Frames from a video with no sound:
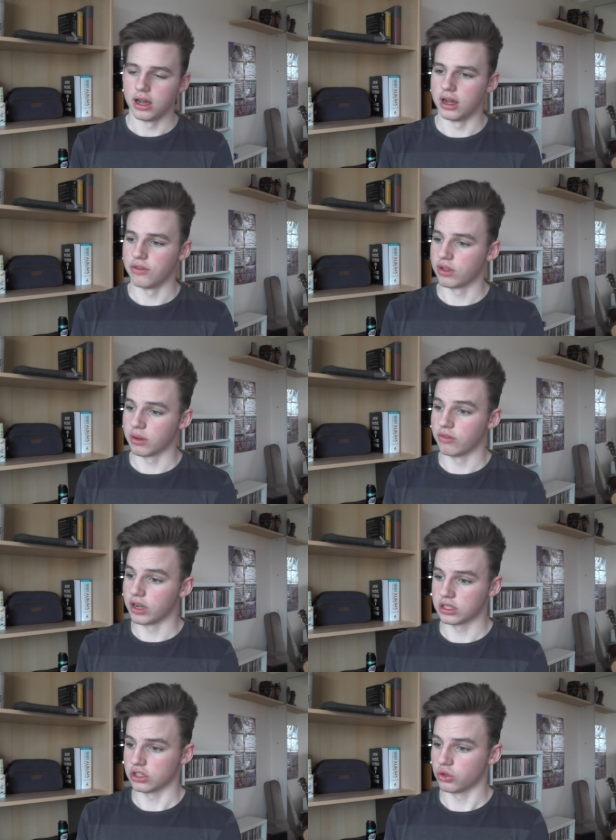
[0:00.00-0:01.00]
If I'm
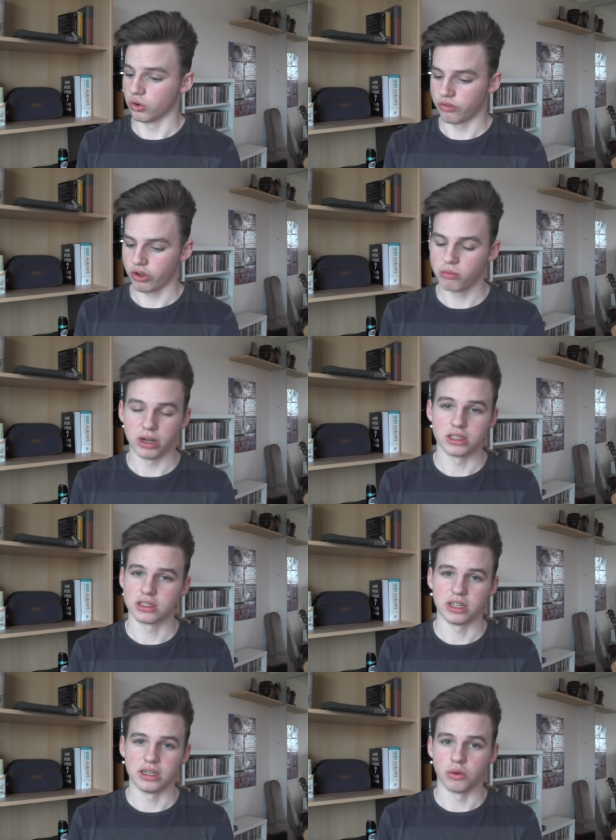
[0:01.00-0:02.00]
writing a short film, I
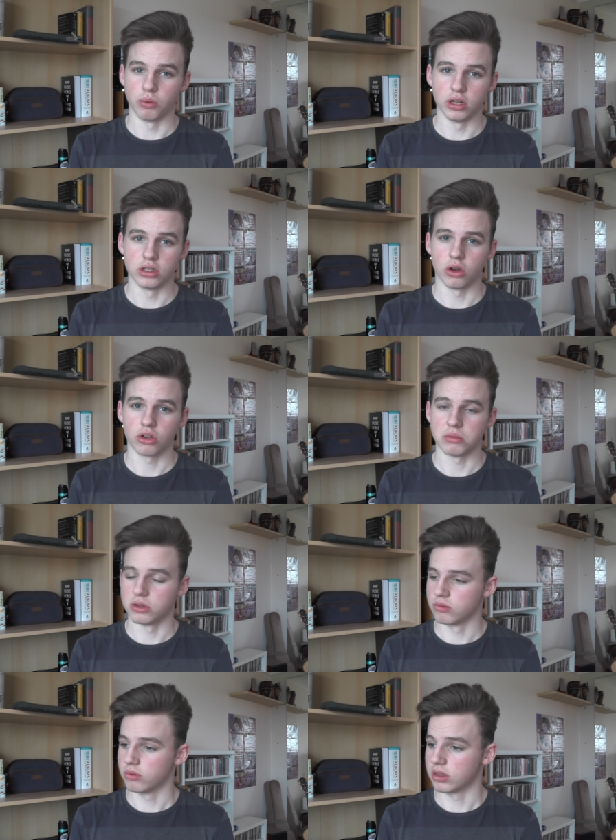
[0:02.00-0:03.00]
just need a Word
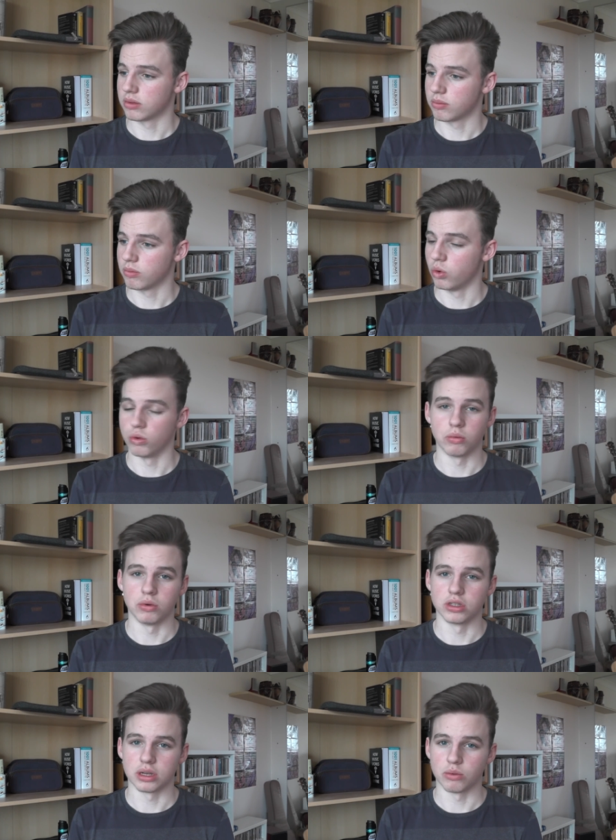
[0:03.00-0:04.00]
document with all the
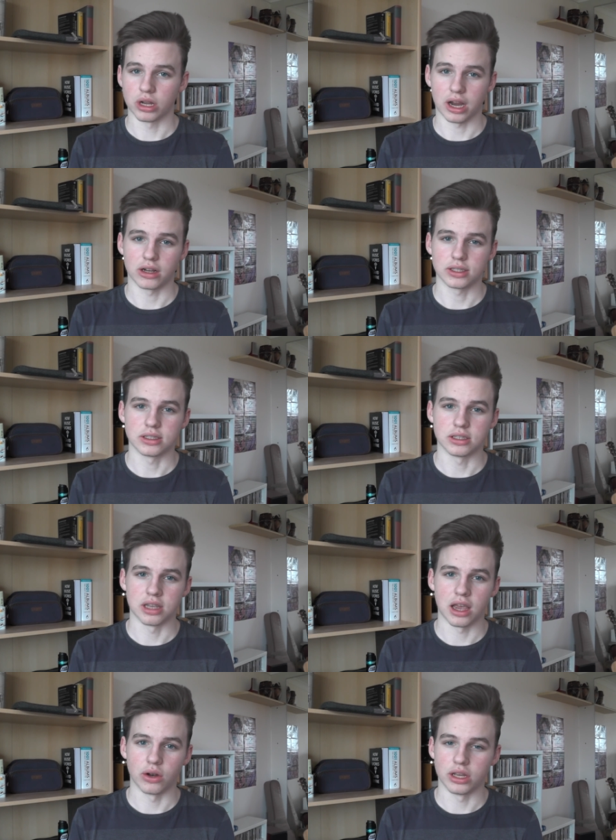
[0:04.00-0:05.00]
words I want characters to
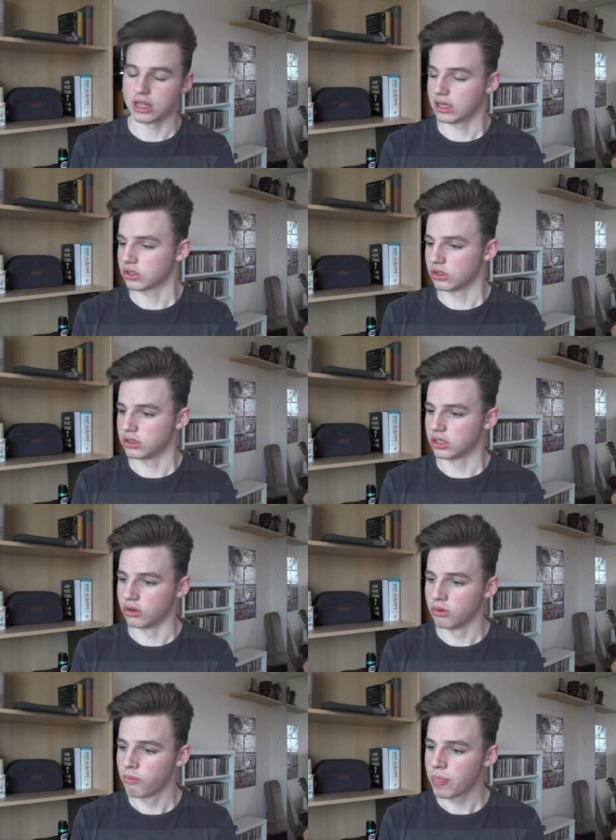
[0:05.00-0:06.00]
say on it. That's good too.